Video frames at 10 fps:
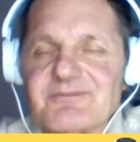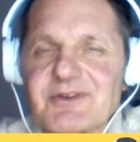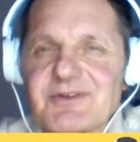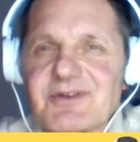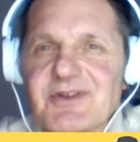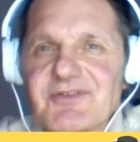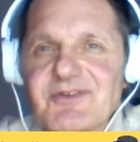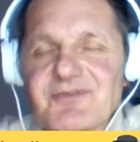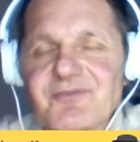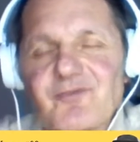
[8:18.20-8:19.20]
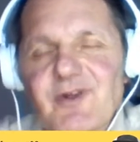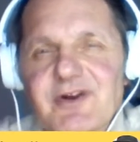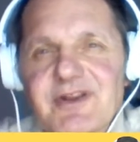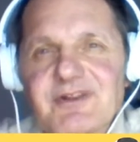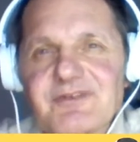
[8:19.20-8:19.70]
he's a
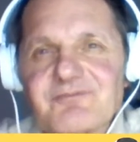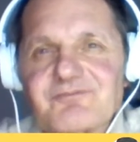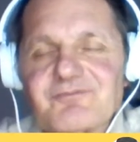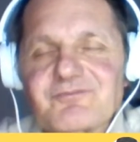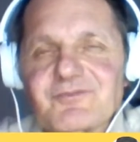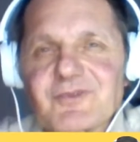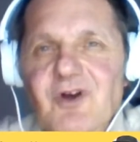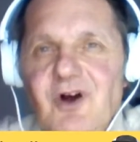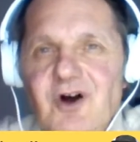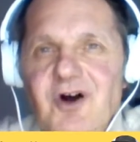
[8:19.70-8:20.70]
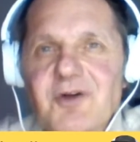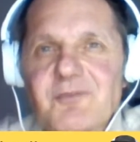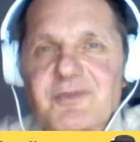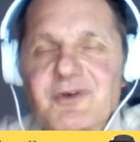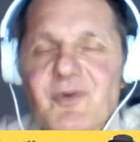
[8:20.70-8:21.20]
very
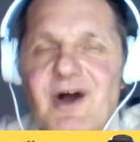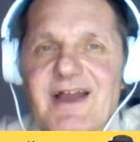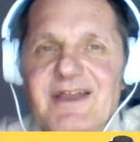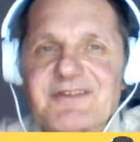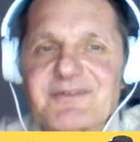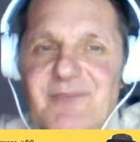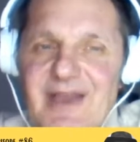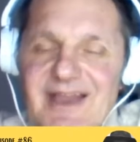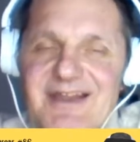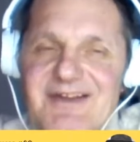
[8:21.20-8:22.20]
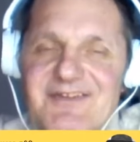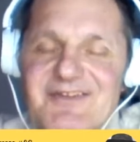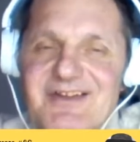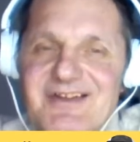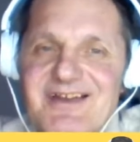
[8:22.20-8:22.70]
calm, quiet man,
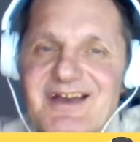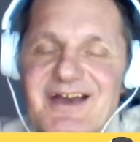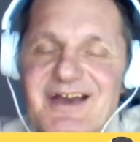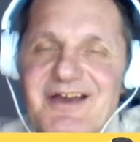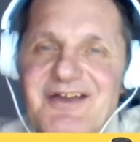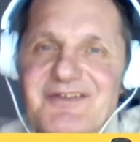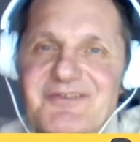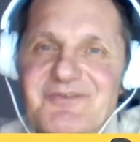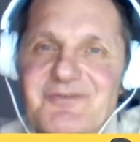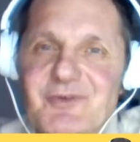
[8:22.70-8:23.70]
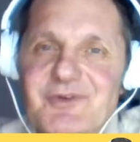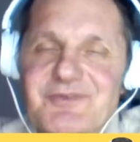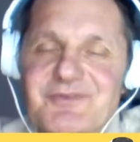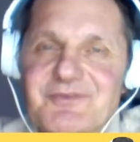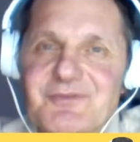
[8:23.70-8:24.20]
and with
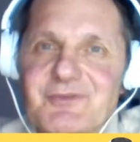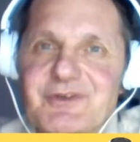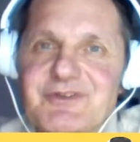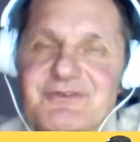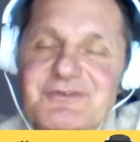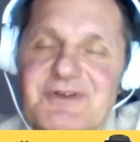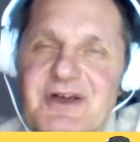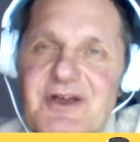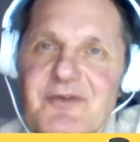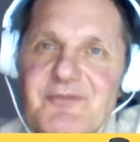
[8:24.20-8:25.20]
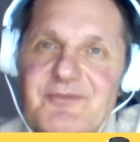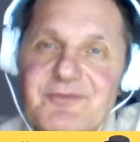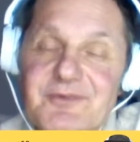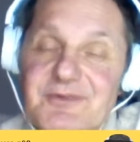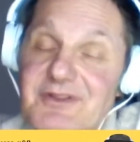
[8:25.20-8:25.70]
I have
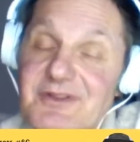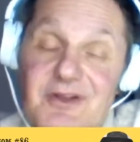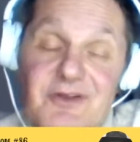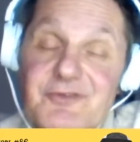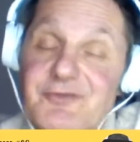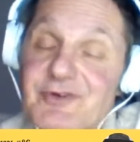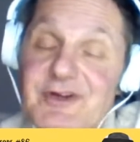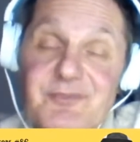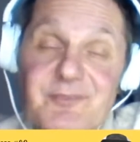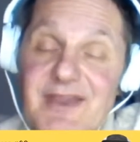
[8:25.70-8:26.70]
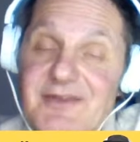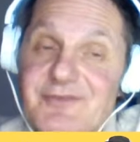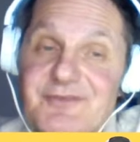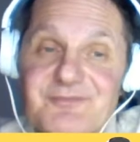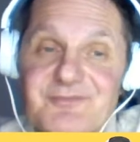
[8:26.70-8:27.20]
a lot of
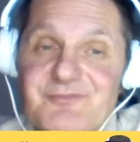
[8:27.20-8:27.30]
respect.